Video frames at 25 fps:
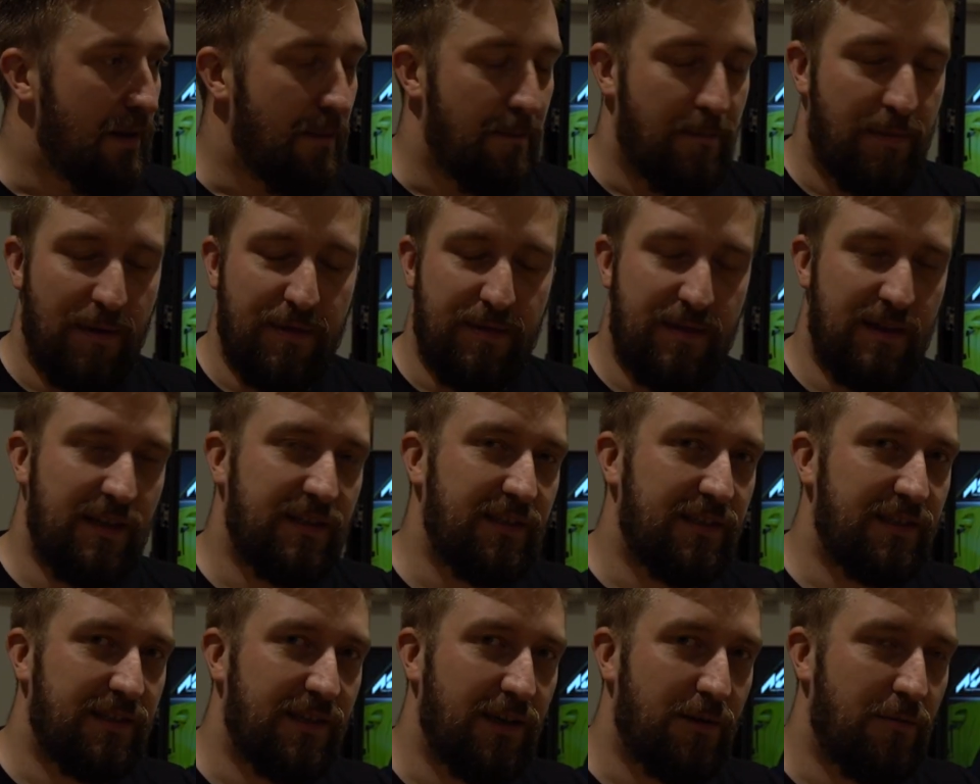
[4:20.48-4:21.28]
But
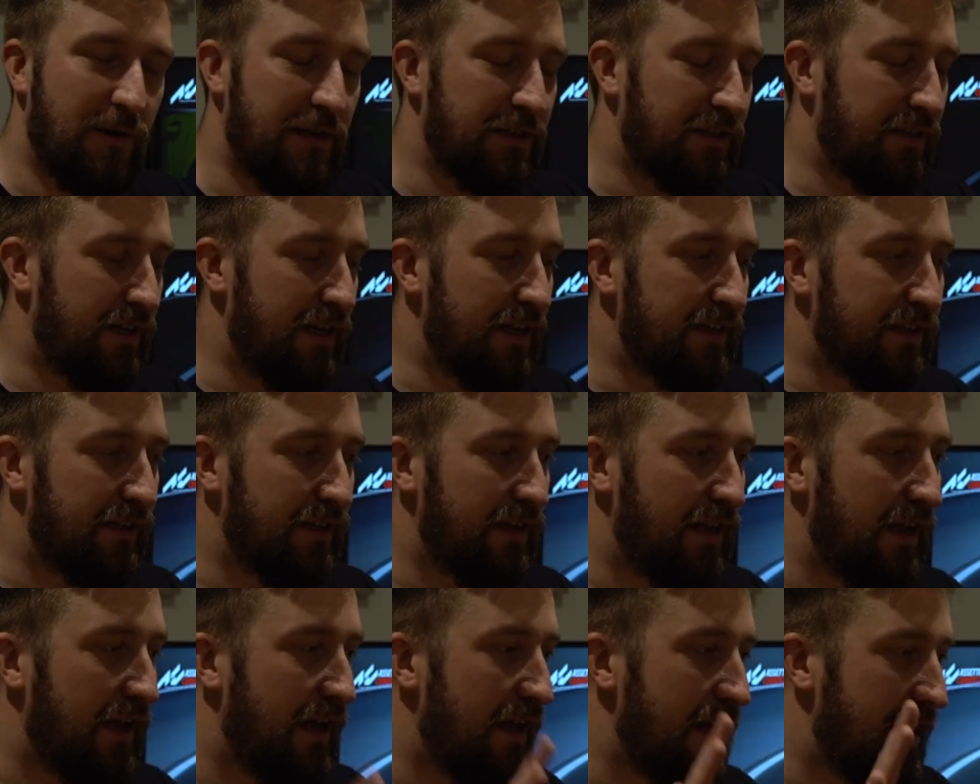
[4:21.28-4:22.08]
this is the question,
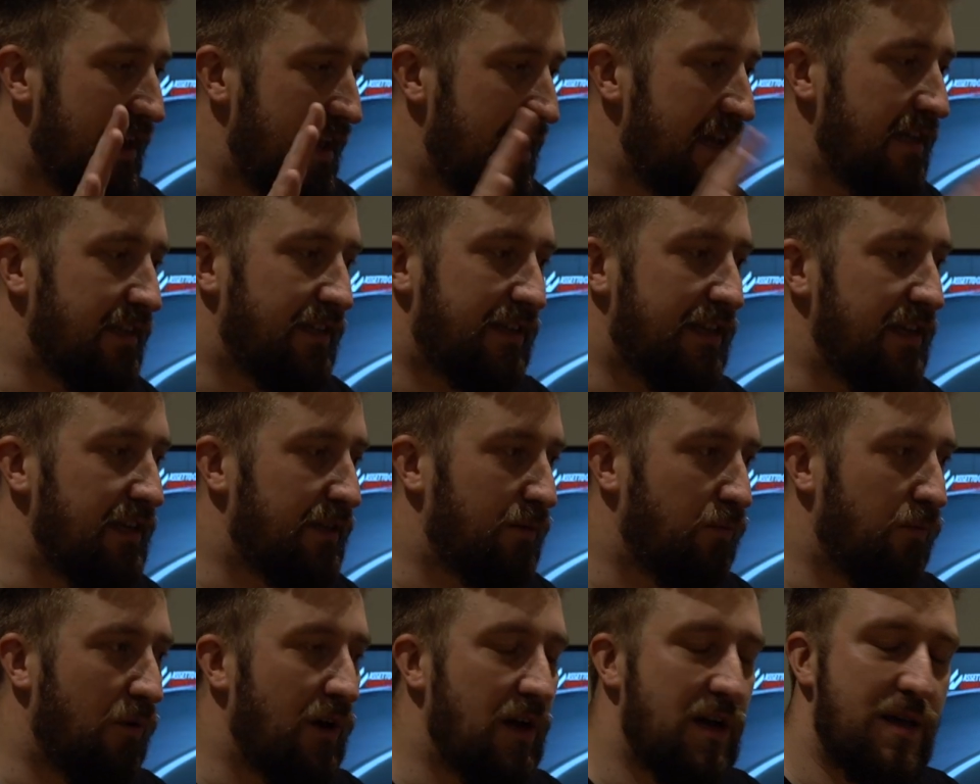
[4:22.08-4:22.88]
isn't it? Is
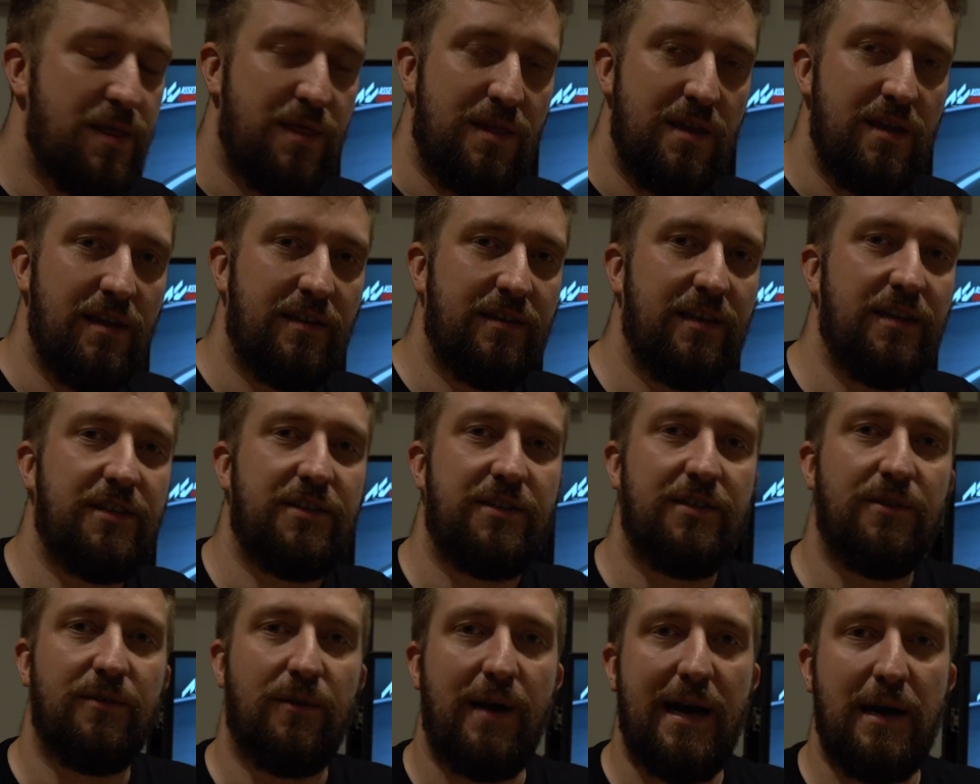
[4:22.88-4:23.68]
this worth the
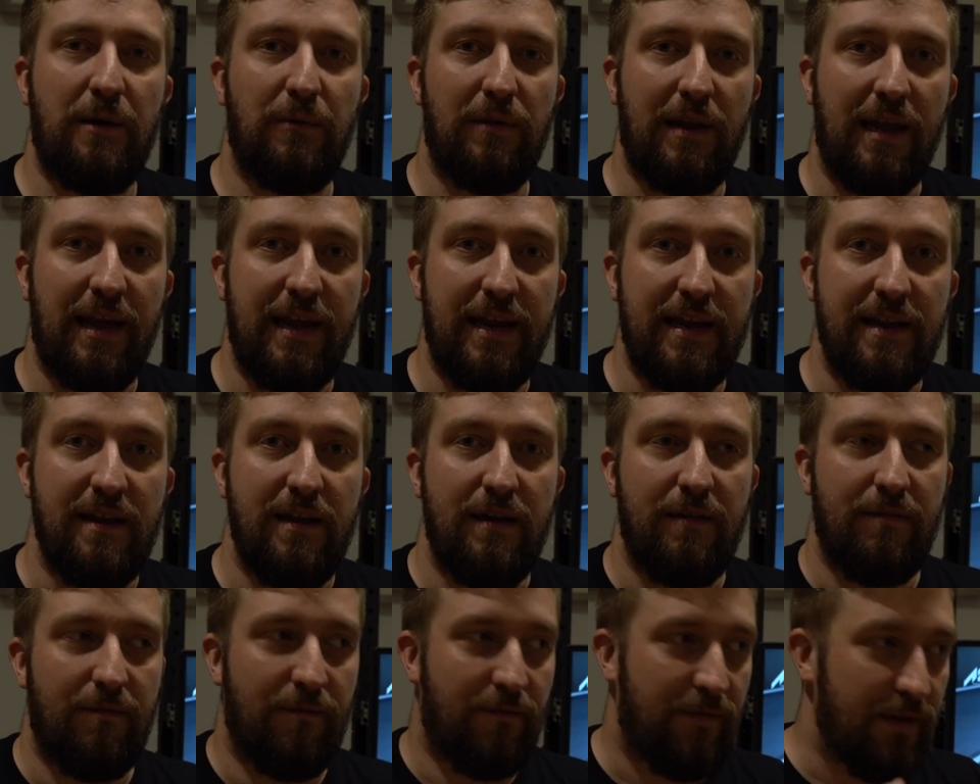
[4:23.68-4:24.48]
additional outlay
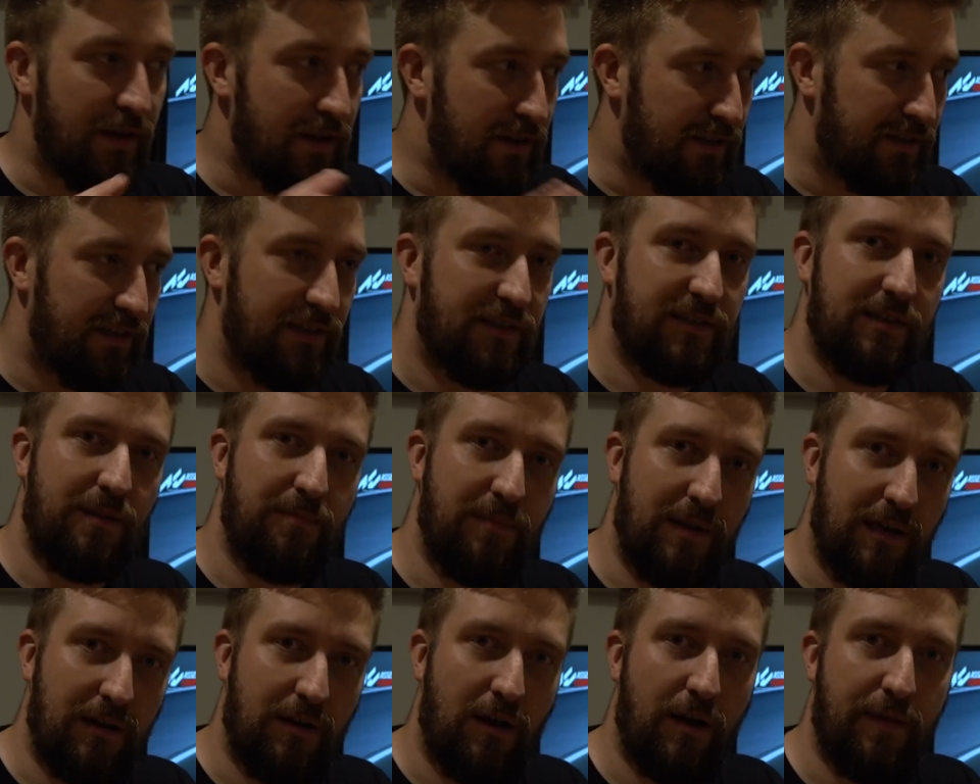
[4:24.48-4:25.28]
versus
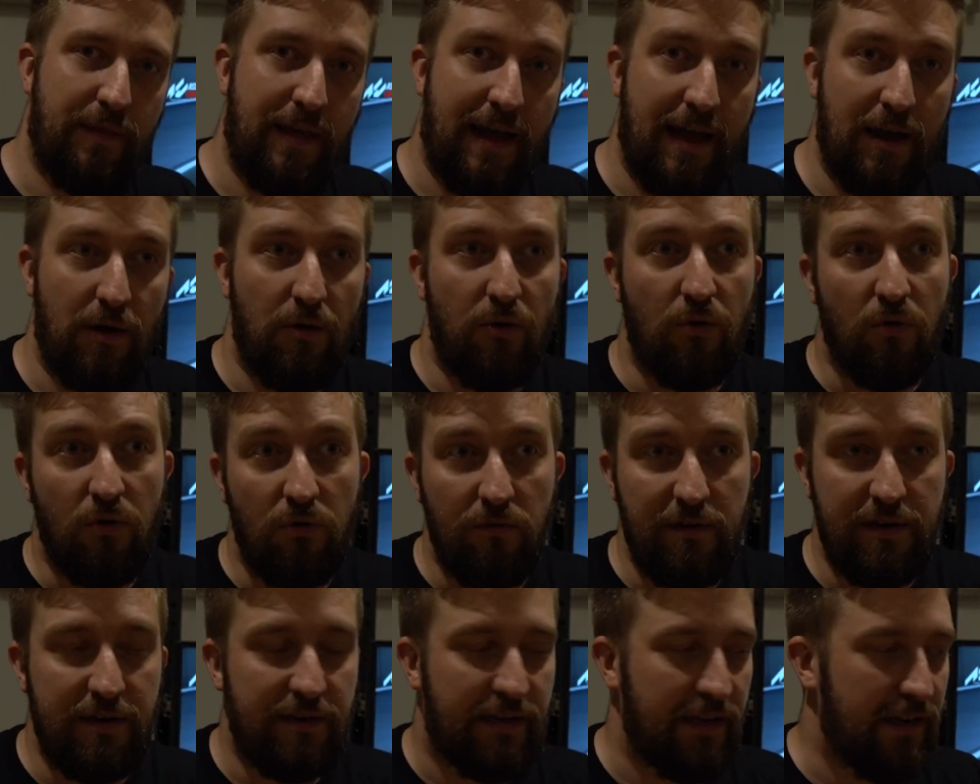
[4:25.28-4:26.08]
something like that,
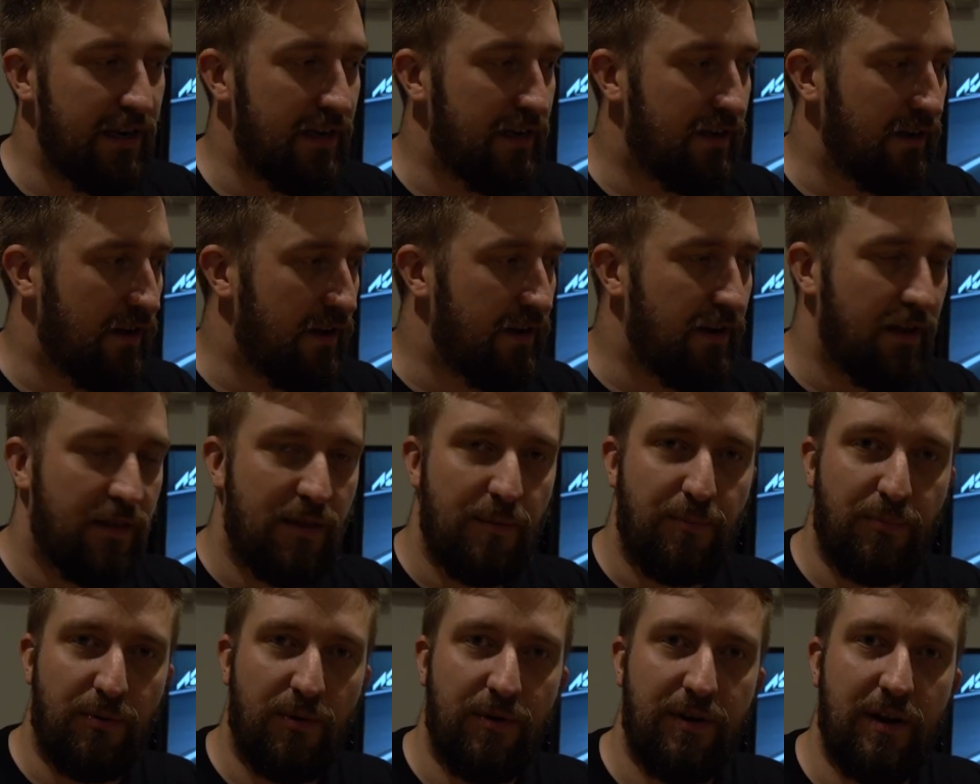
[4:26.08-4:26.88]
or indeed
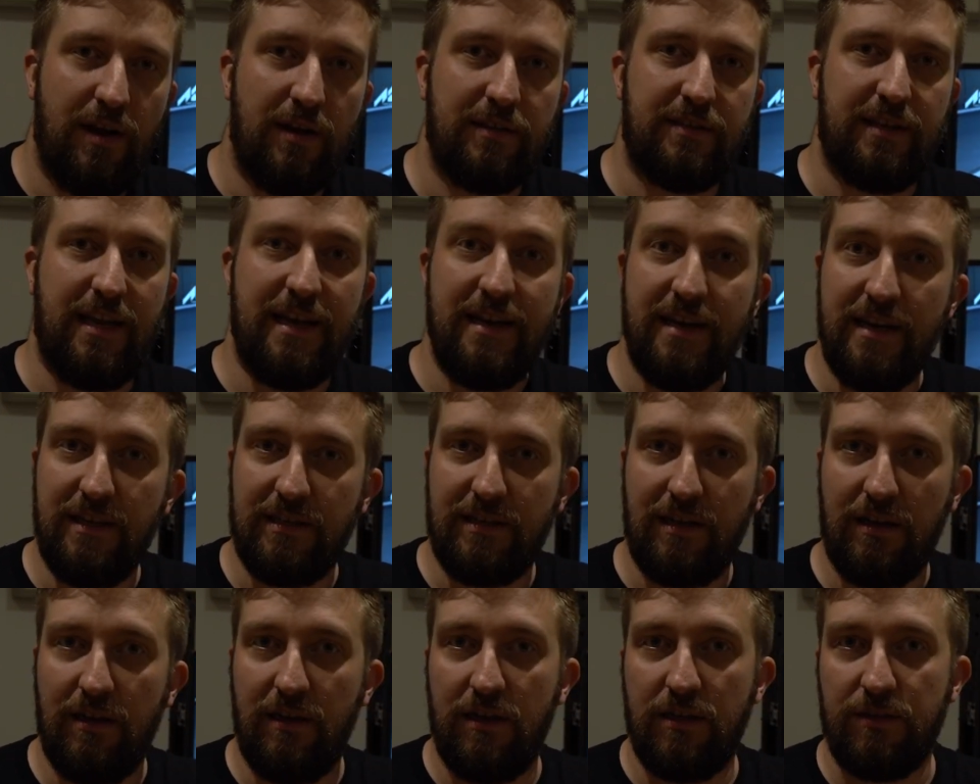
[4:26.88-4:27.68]
another product in
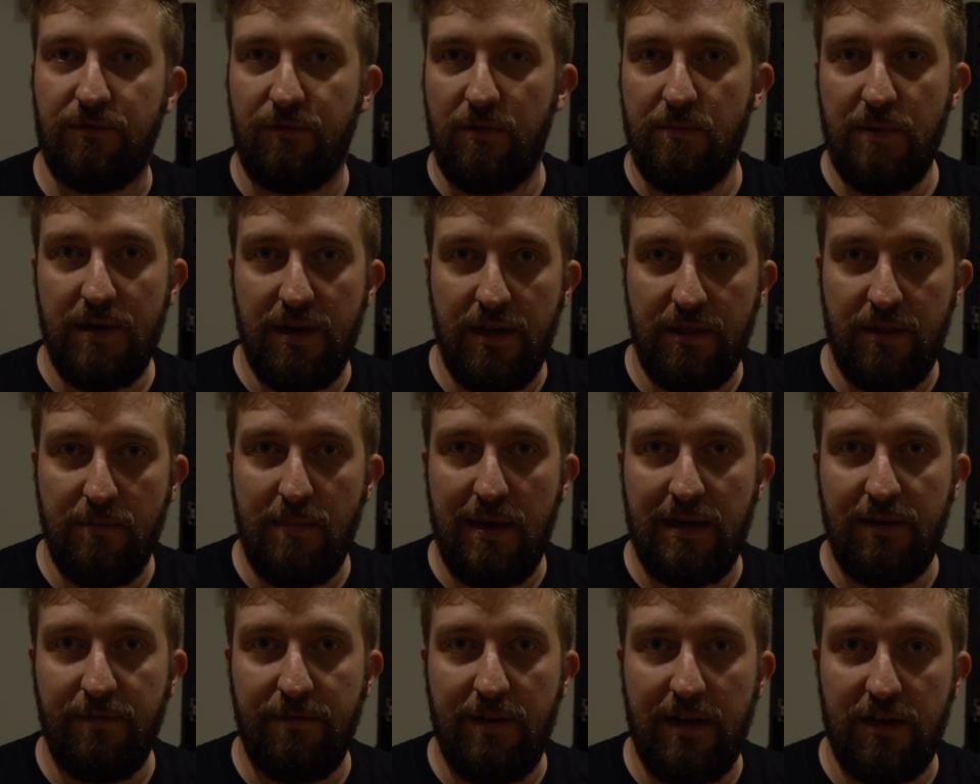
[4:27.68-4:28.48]
its class from another
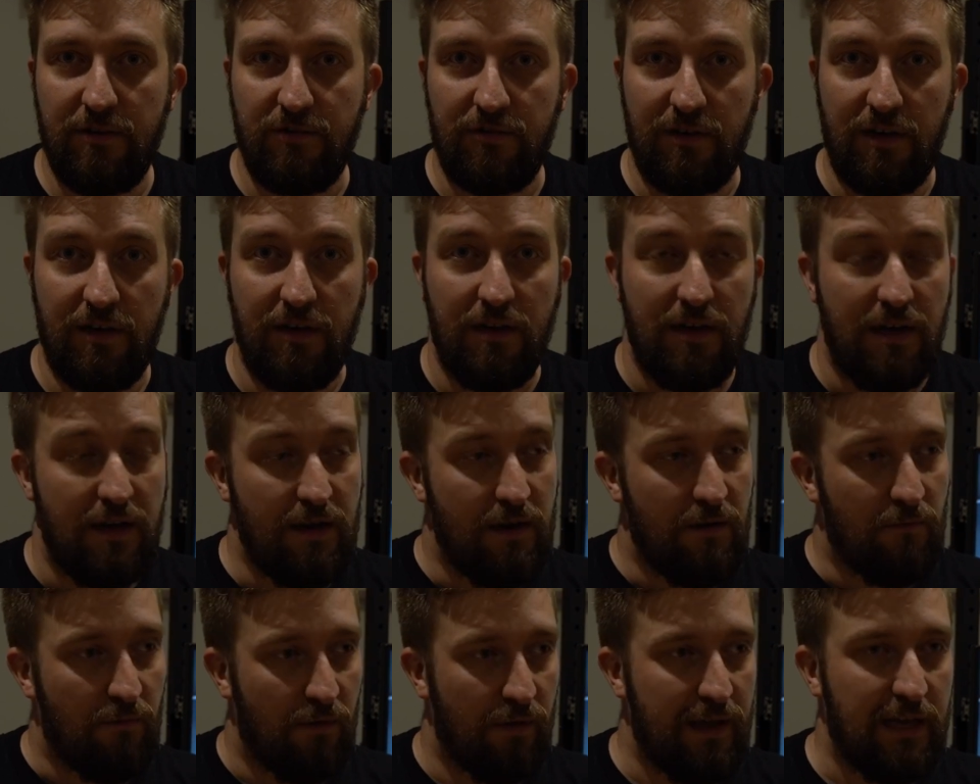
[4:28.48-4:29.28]
manufacturer?
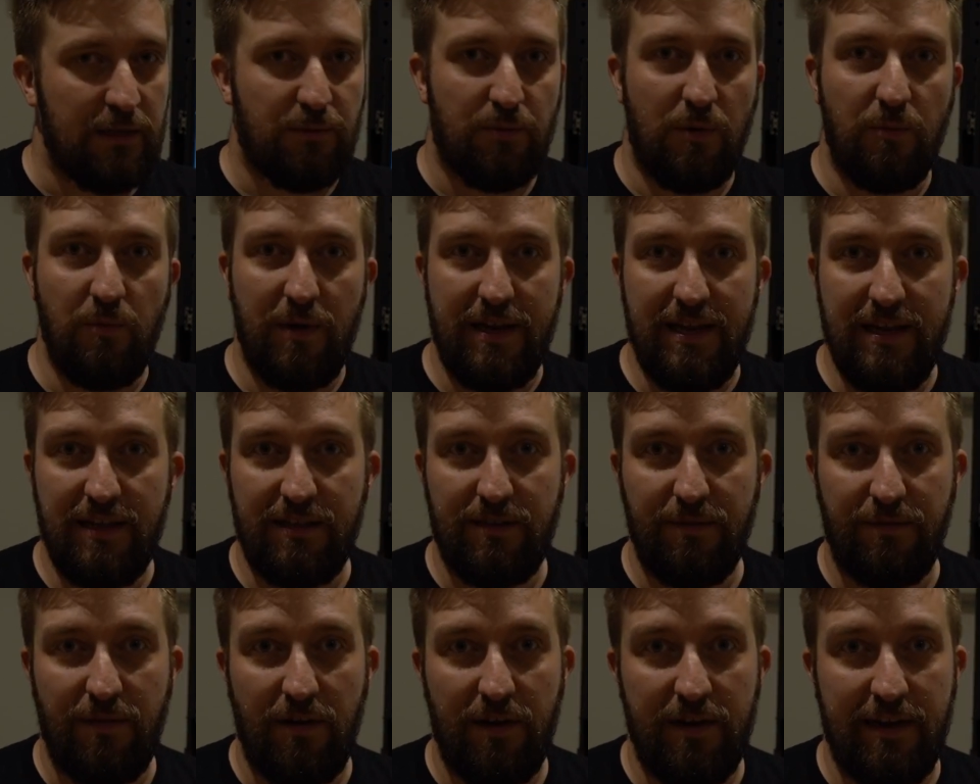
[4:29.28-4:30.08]
Well, that's what we're here
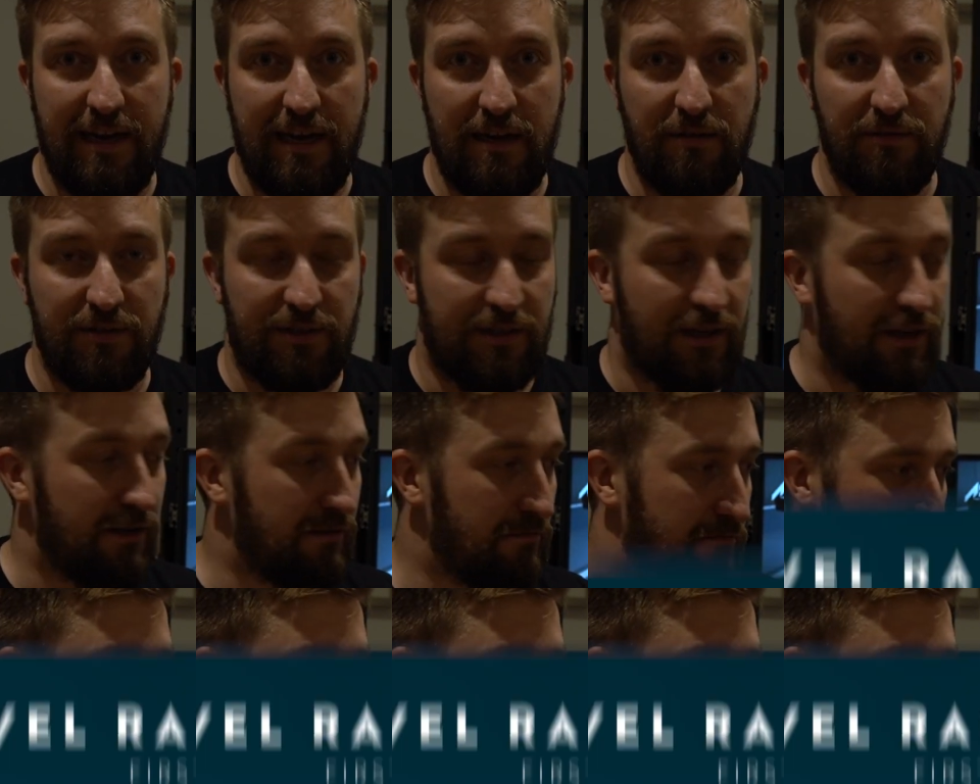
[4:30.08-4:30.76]
to find out, so